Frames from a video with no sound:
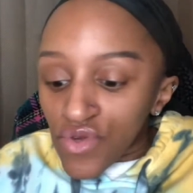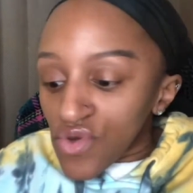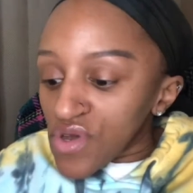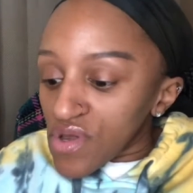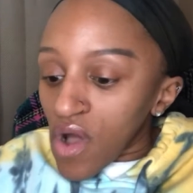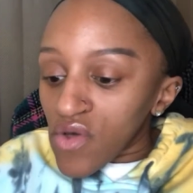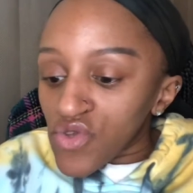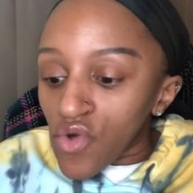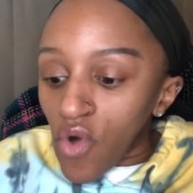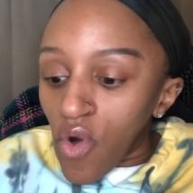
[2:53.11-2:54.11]
you can
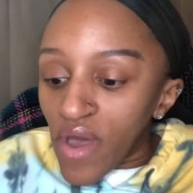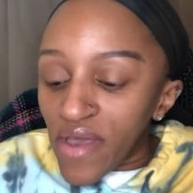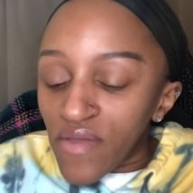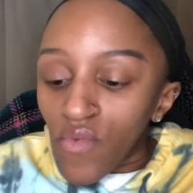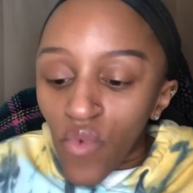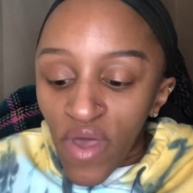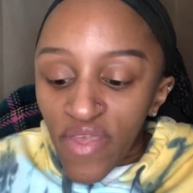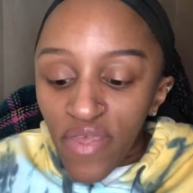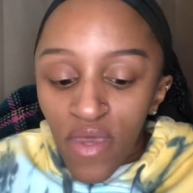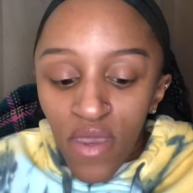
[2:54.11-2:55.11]
also go in with,